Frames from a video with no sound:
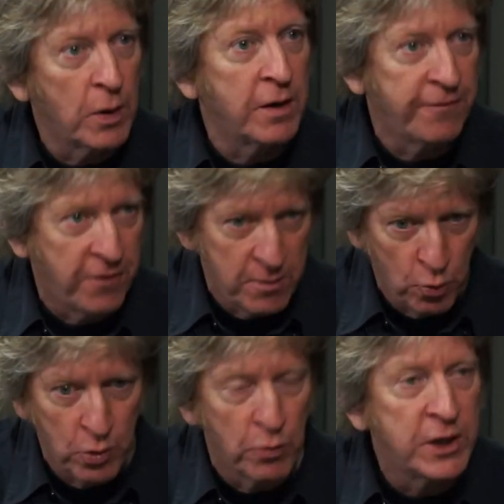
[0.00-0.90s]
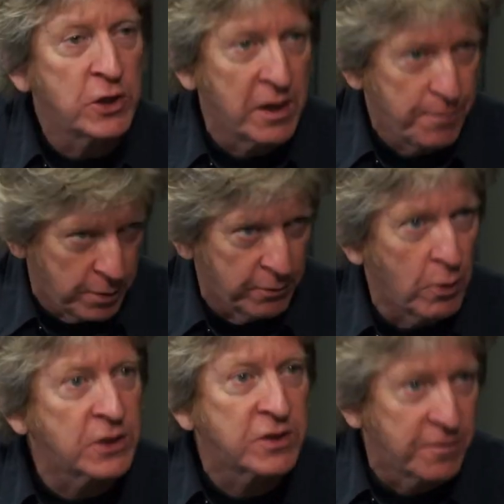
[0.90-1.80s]
and a far more racially
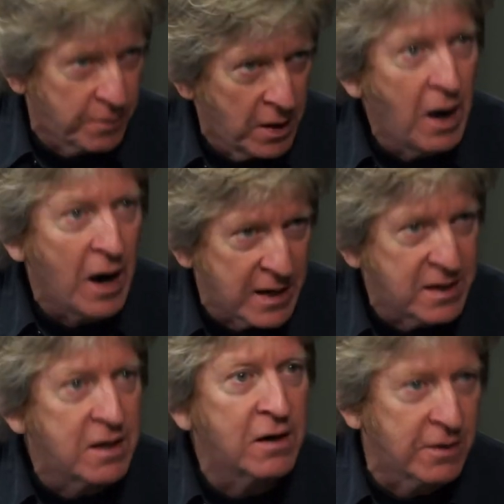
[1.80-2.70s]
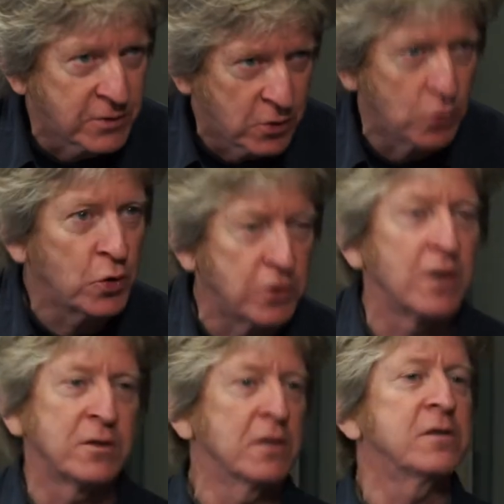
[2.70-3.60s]
progressive idea of social
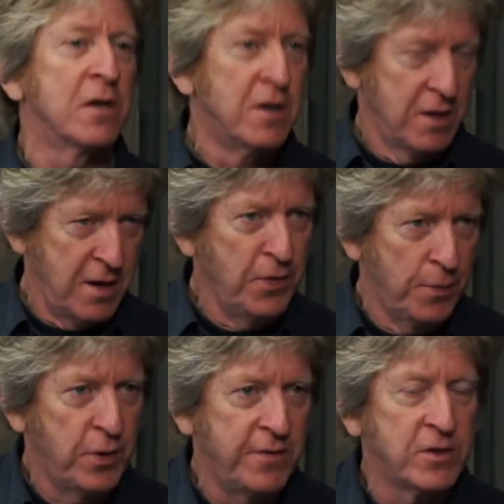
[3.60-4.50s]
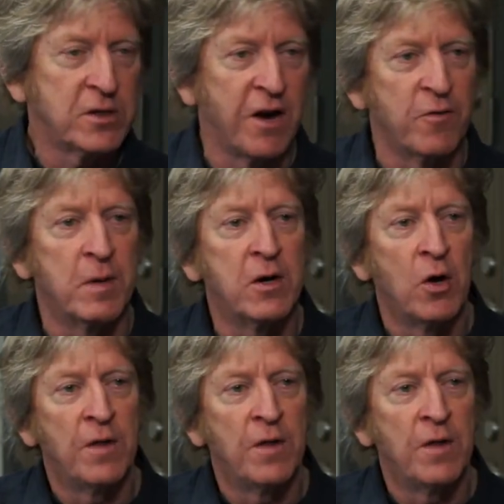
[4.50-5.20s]
justice in the previous government,